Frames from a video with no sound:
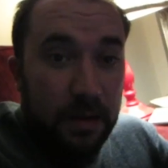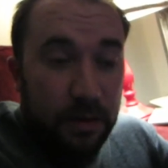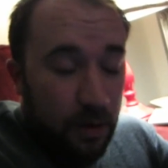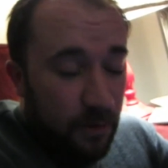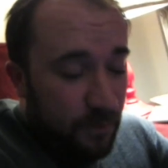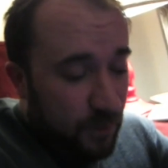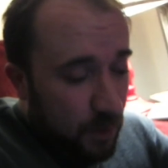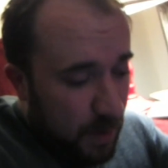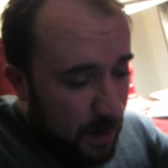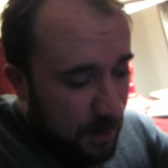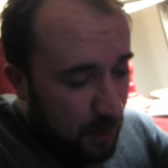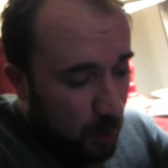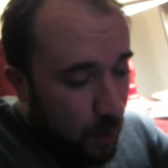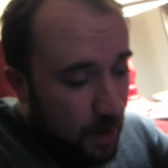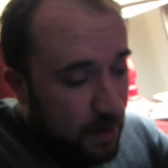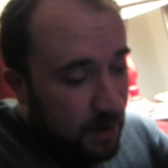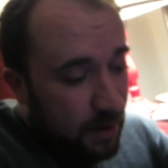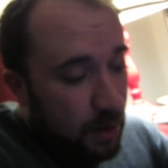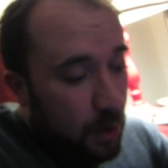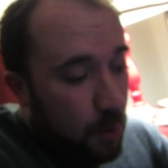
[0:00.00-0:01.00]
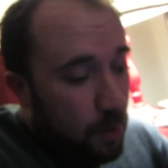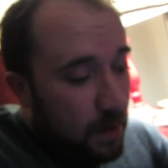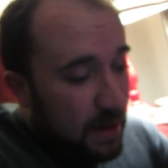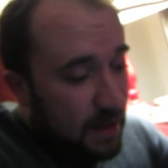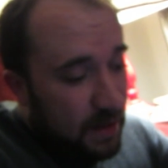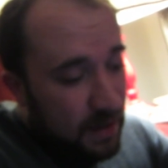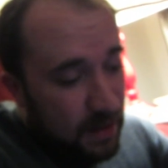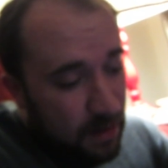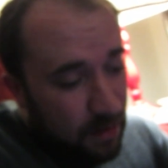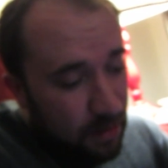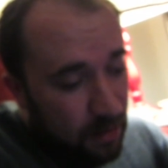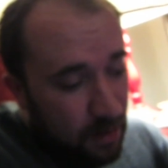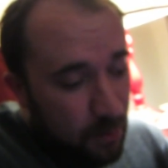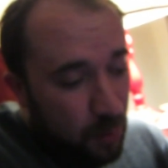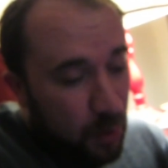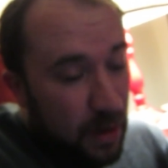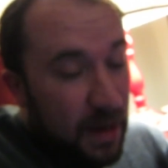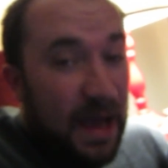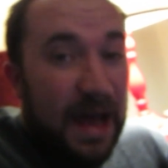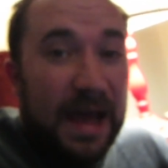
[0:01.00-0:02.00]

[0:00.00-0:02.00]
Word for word: I saw a few people wanting to know what I eat at Subway.